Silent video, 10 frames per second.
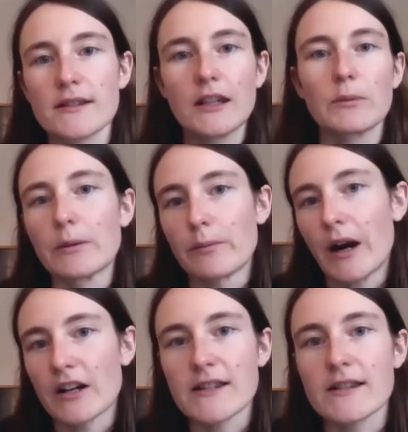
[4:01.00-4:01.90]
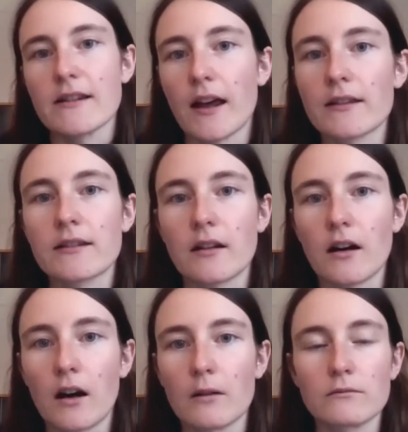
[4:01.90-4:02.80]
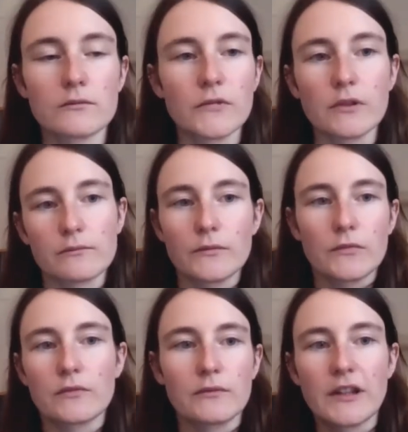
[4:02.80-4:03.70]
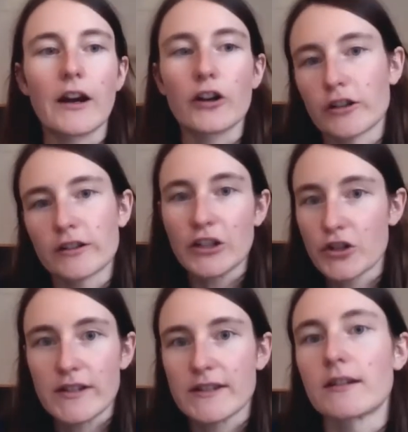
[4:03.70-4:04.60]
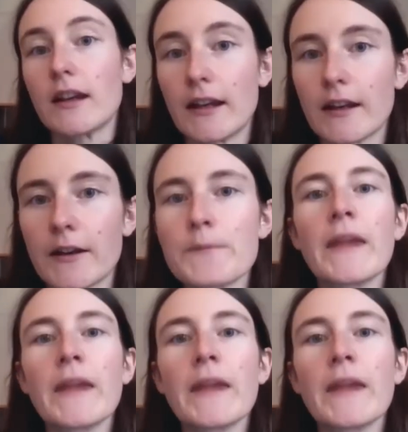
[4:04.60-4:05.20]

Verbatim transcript: skip the parts that um, they're not interested in.